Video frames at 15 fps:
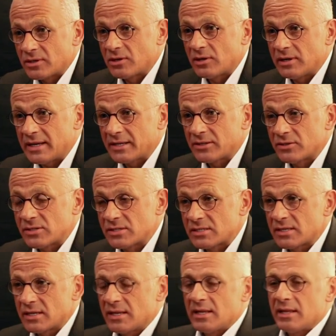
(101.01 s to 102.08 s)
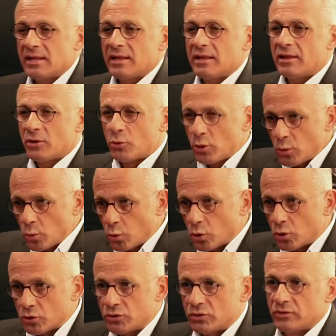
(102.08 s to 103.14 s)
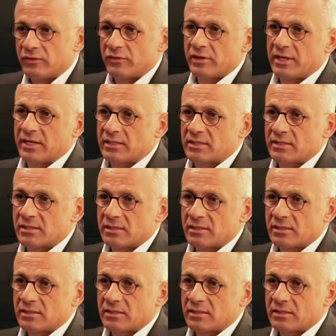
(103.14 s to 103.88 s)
Collectors reward you for that.